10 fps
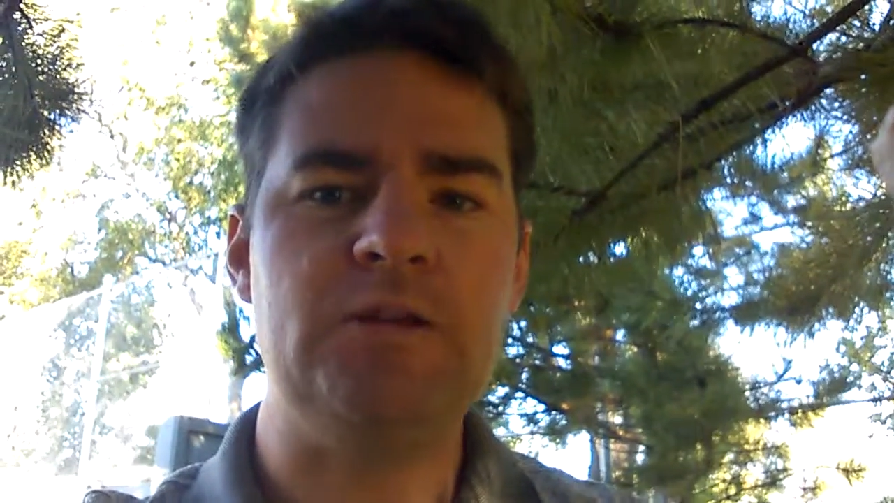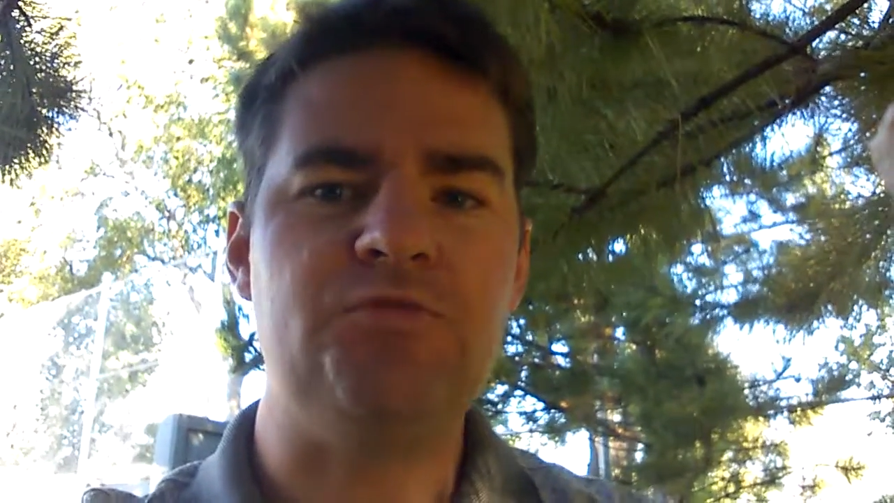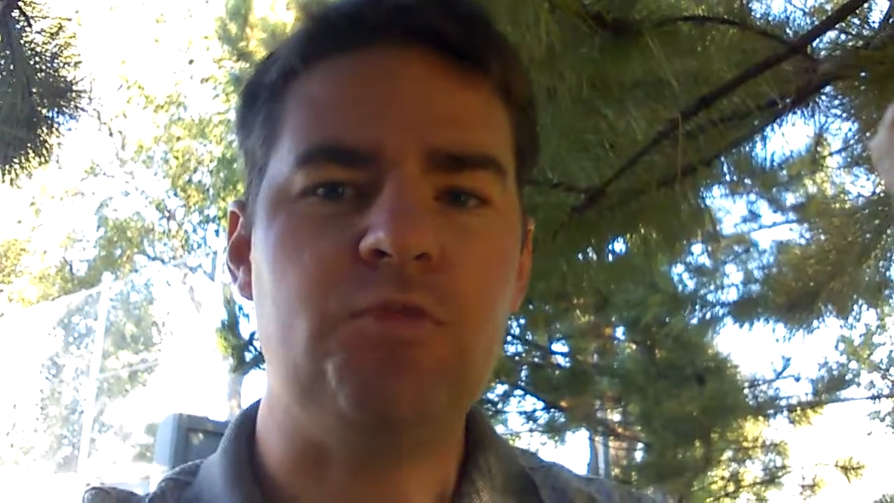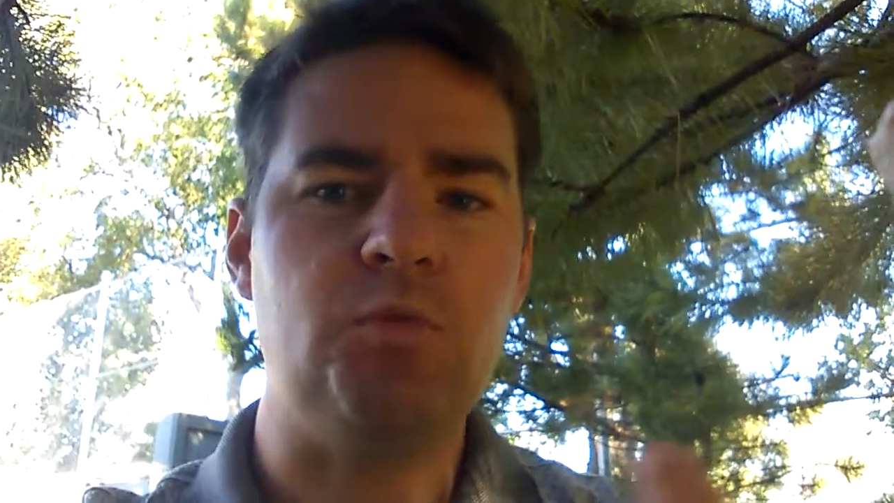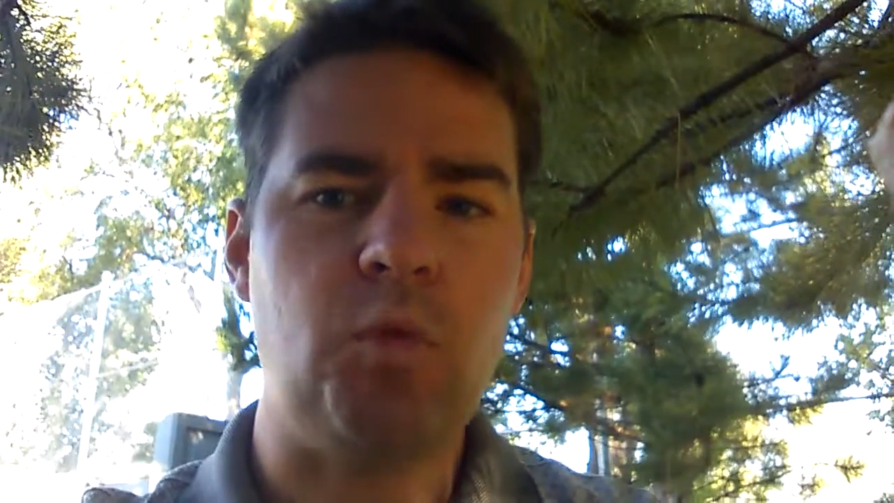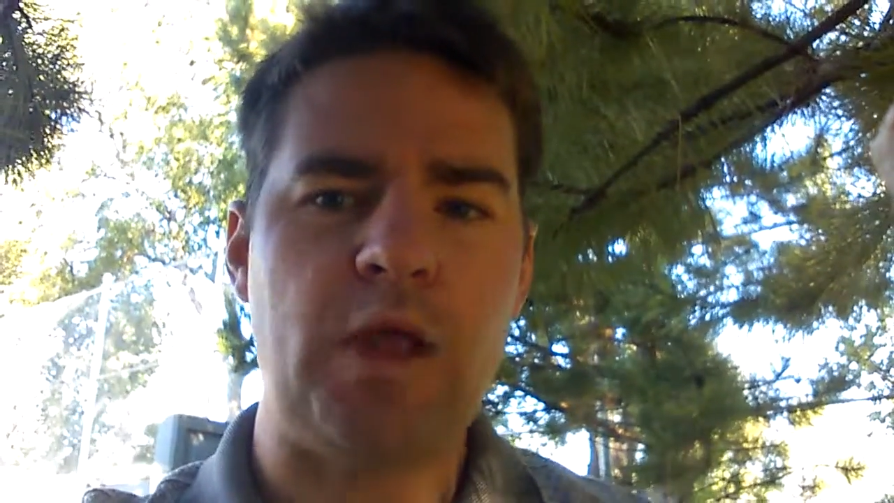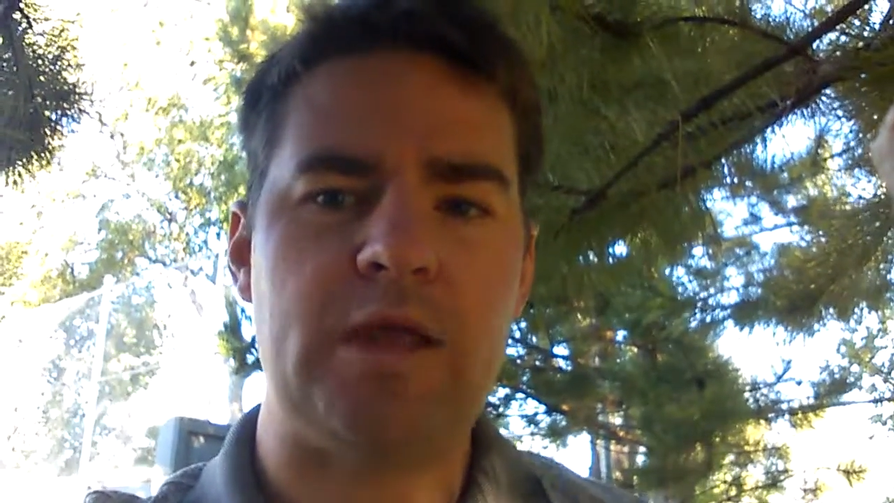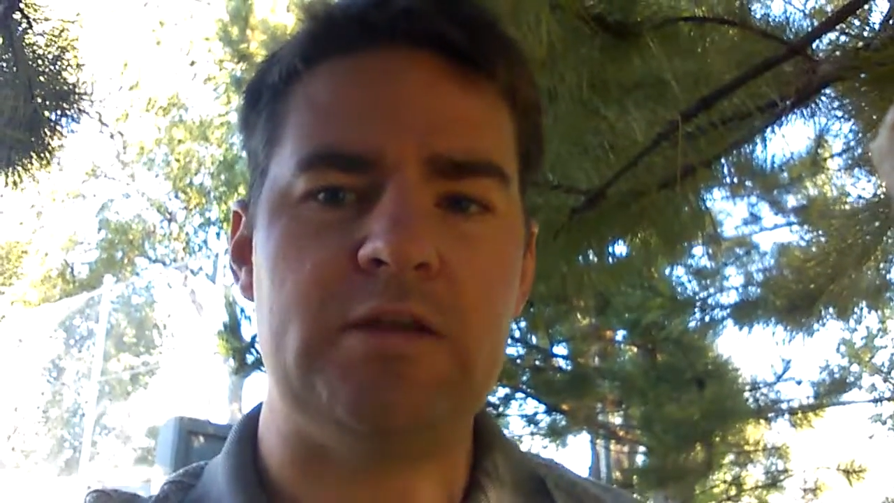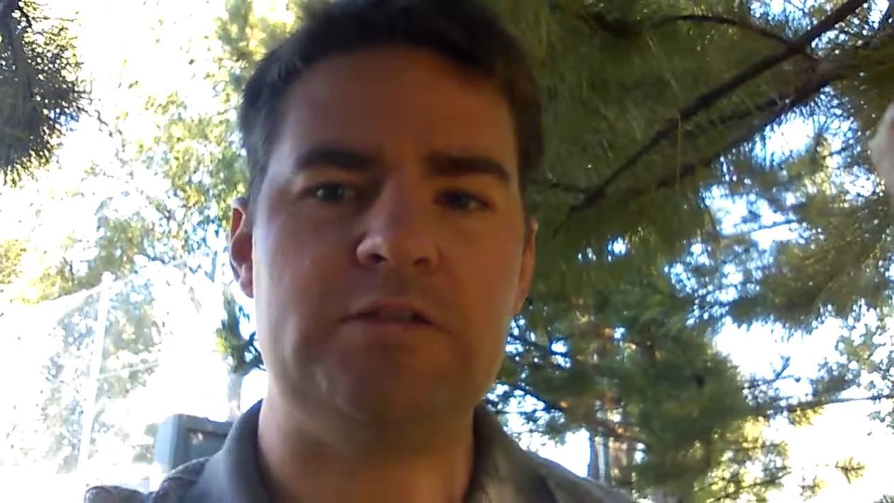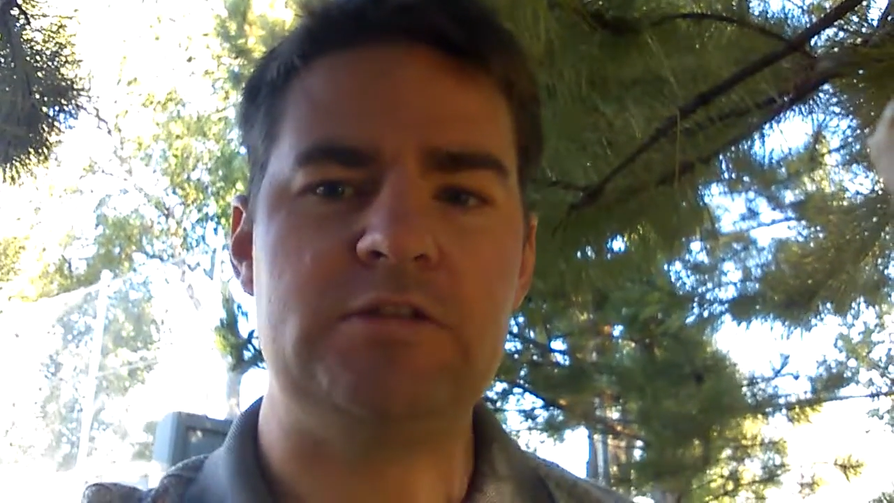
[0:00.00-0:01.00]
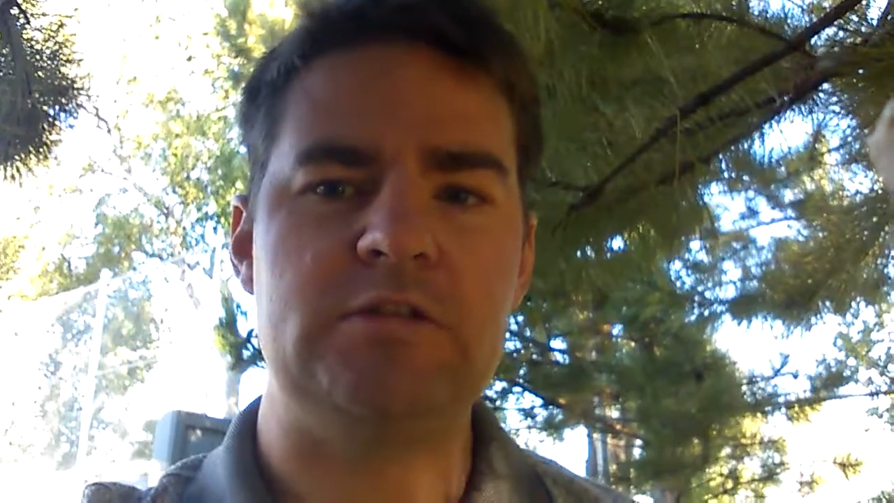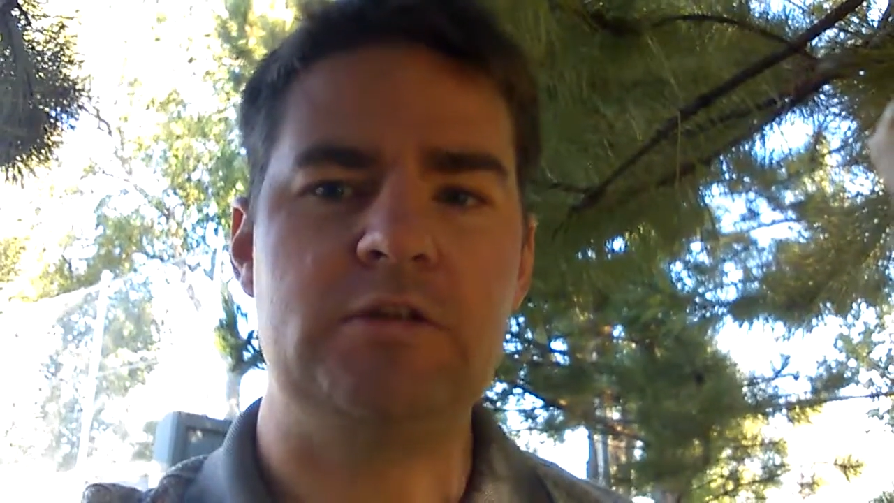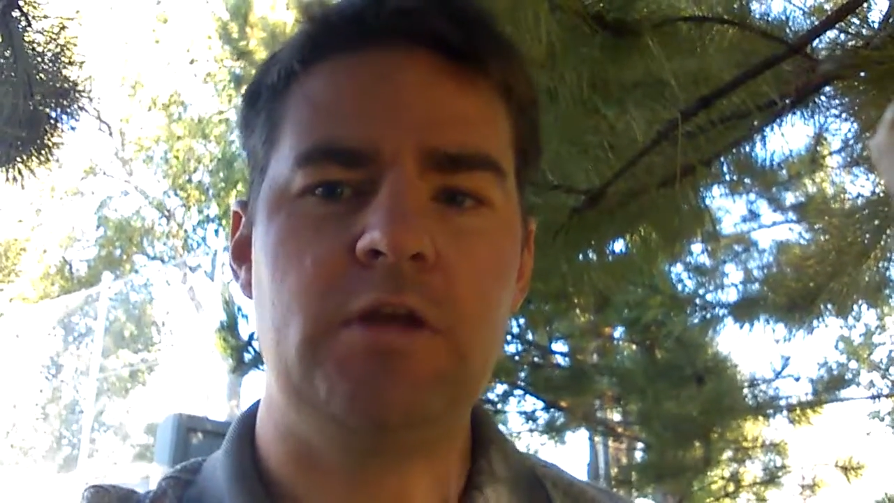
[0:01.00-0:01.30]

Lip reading: different ways.